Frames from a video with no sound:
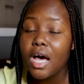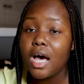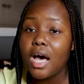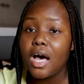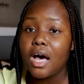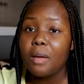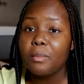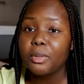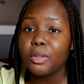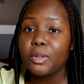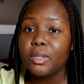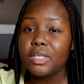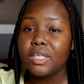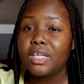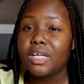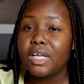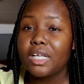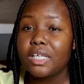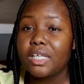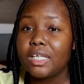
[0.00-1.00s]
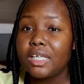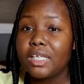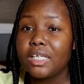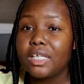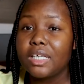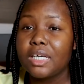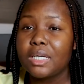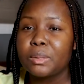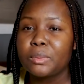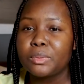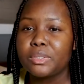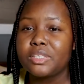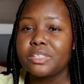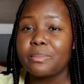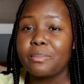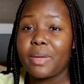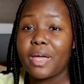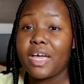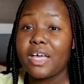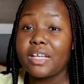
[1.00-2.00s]
The only thing I didn't get was
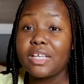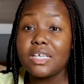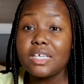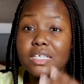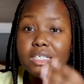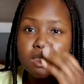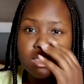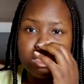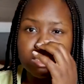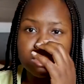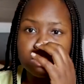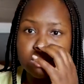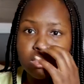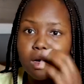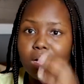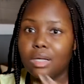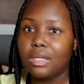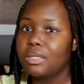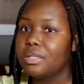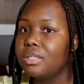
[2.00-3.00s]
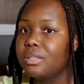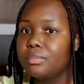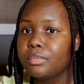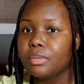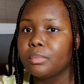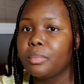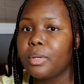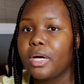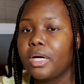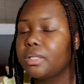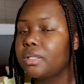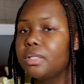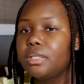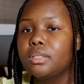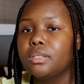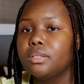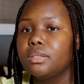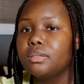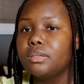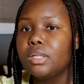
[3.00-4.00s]
the panties because all of them were
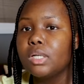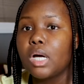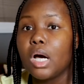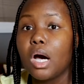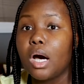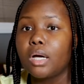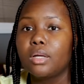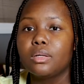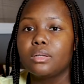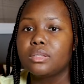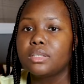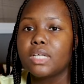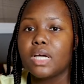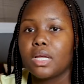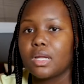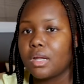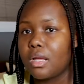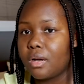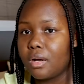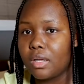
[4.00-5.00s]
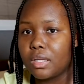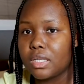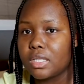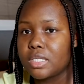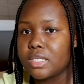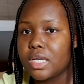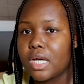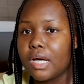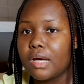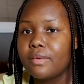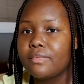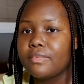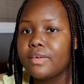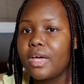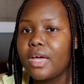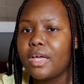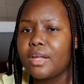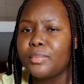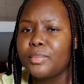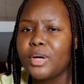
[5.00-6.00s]
practically gone. There was like none on the shelf,
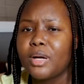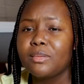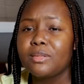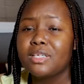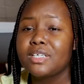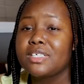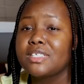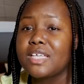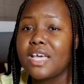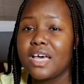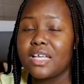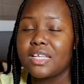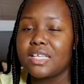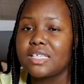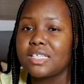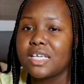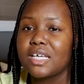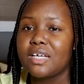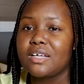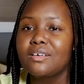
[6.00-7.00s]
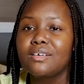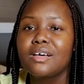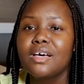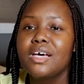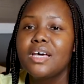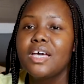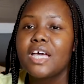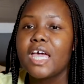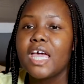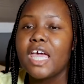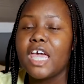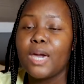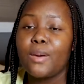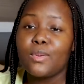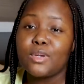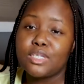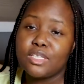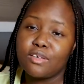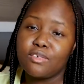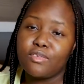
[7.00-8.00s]
and probably because they had the sale, it
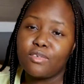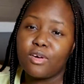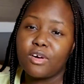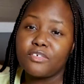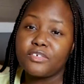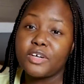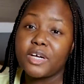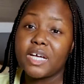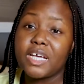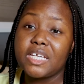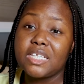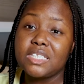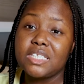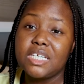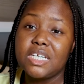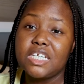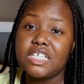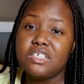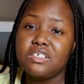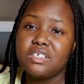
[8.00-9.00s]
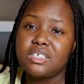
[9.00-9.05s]
was a 4 for $18.